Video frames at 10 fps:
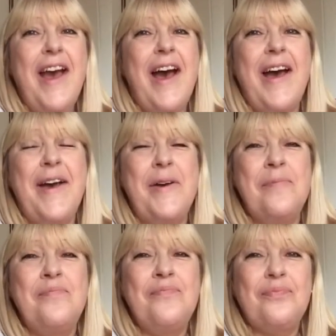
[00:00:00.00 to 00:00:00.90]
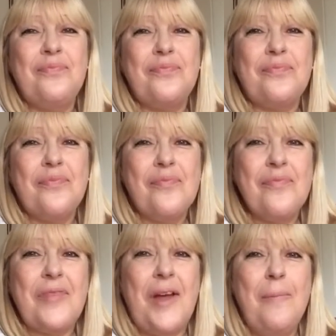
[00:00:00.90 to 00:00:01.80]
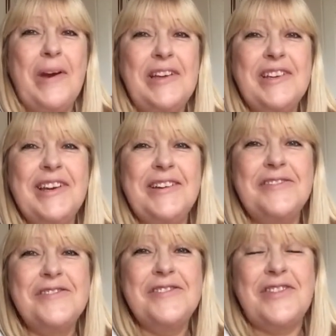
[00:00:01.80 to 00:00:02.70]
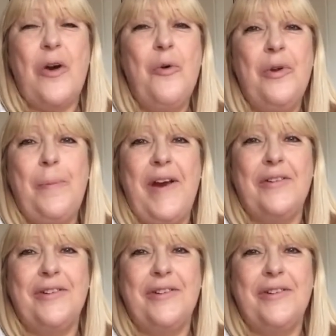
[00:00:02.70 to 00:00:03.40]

My channel's all about